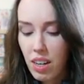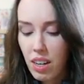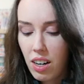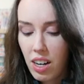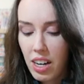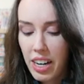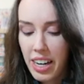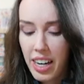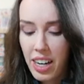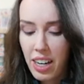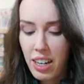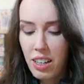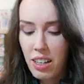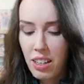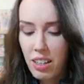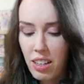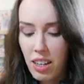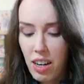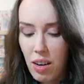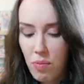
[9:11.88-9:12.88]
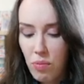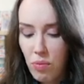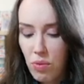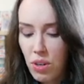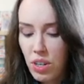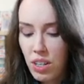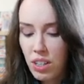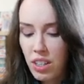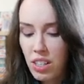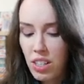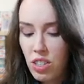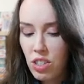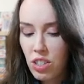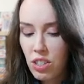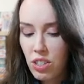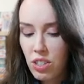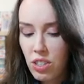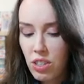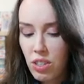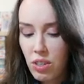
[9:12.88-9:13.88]
I am really
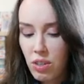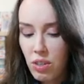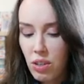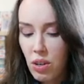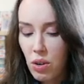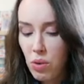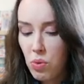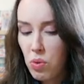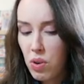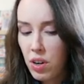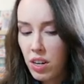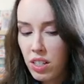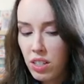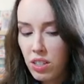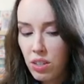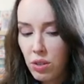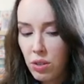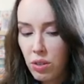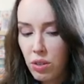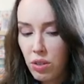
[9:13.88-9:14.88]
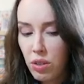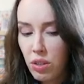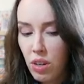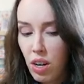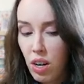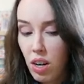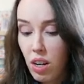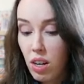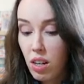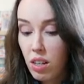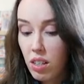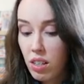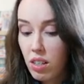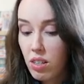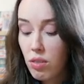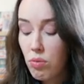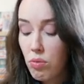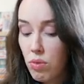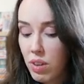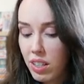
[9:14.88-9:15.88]
just wanting to
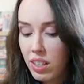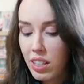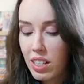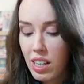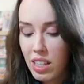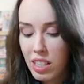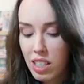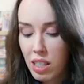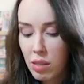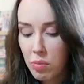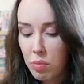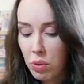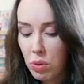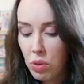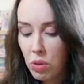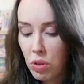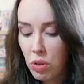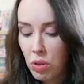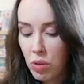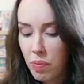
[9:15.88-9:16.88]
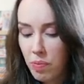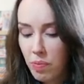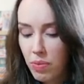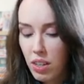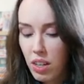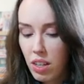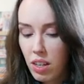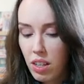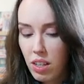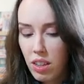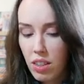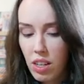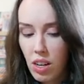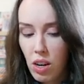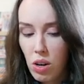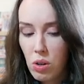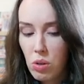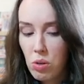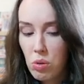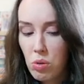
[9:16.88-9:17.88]
really explore the
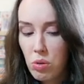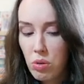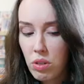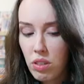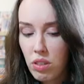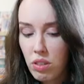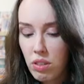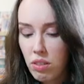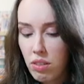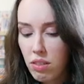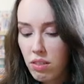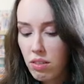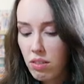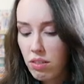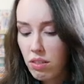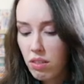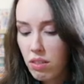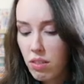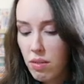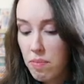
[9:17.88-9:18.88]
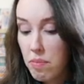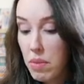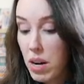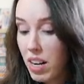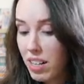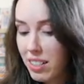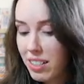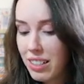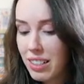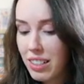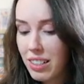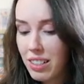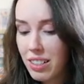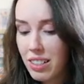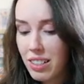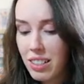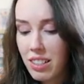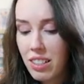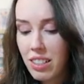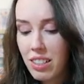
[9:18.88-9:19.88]
old
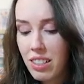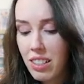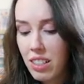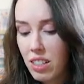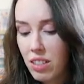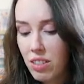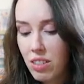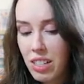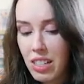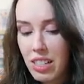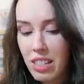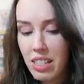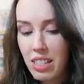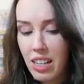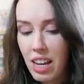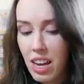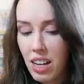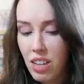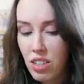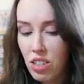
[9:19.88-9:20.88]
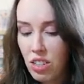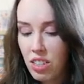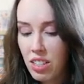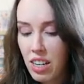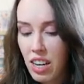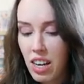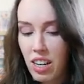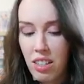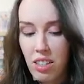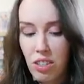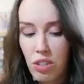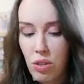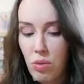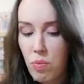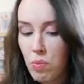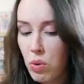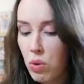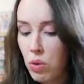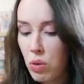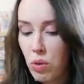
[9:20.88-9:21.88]
Masters series and just get into
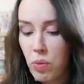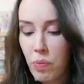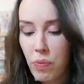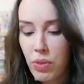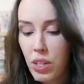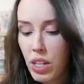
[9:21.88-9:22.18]
more